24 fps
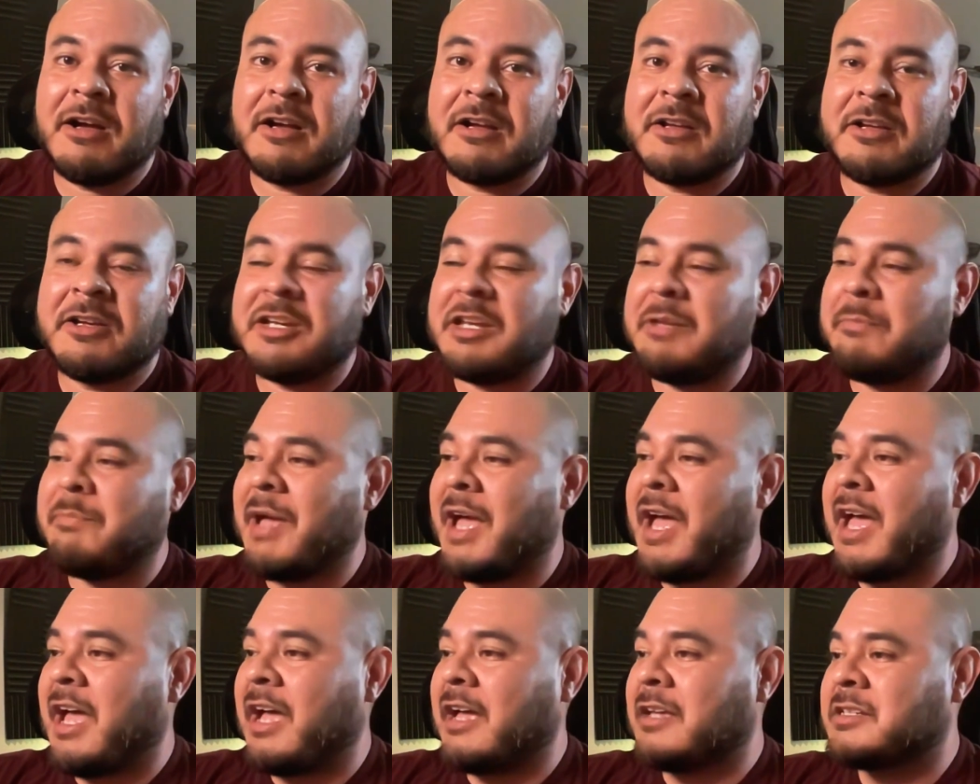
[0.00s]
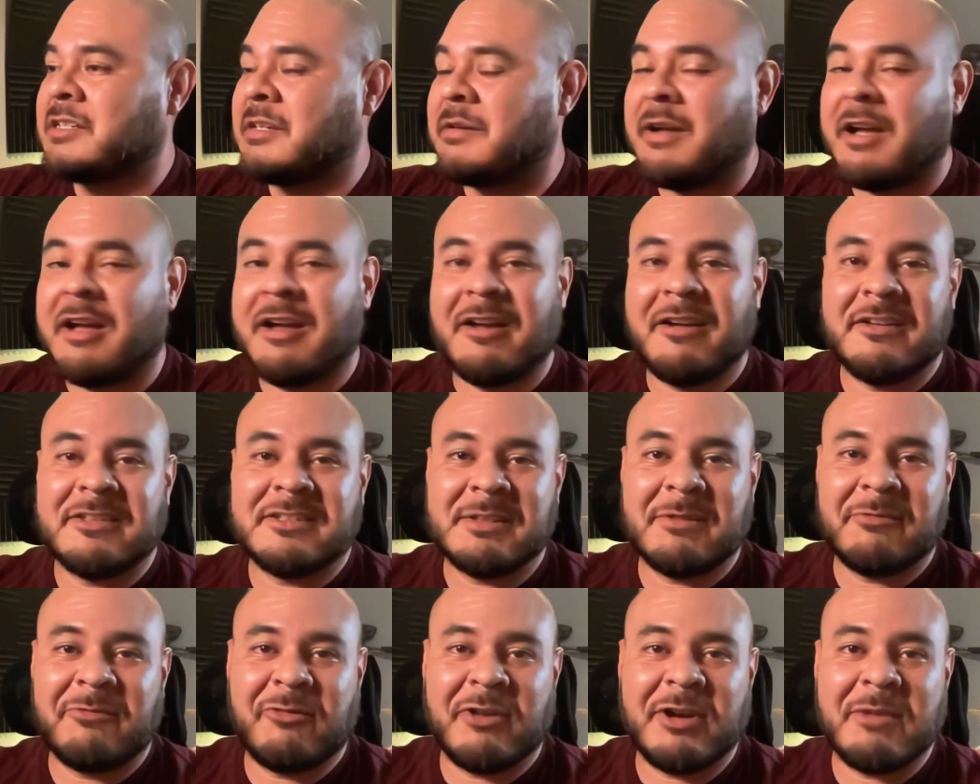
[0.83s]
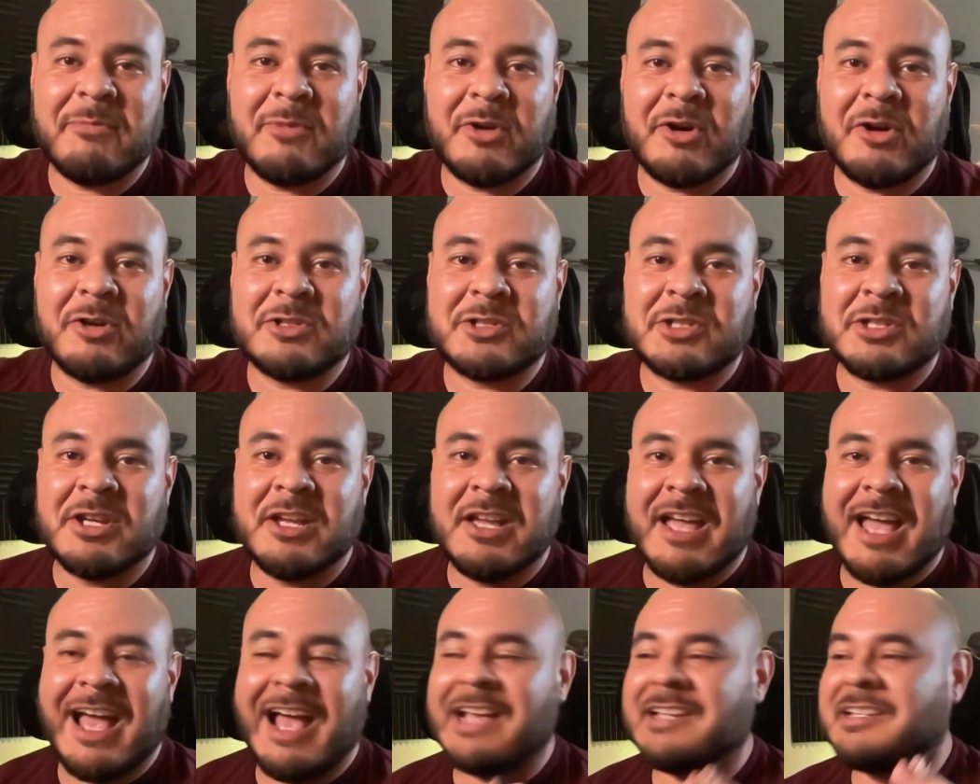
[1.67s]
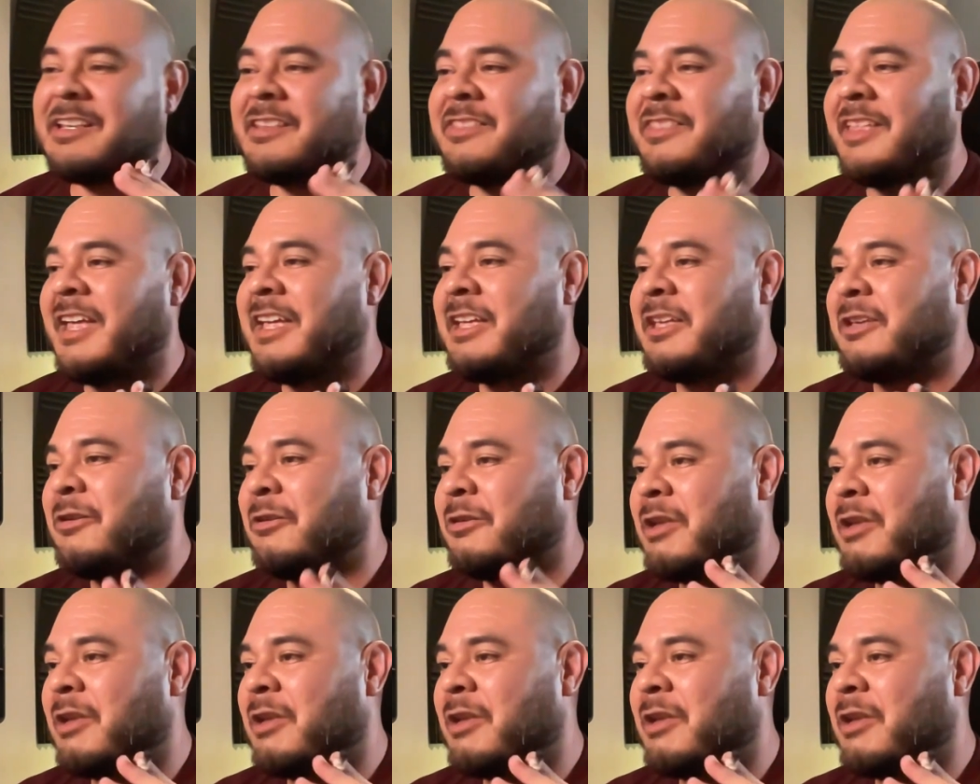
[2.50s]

goodie bag, some free merch as a thank you,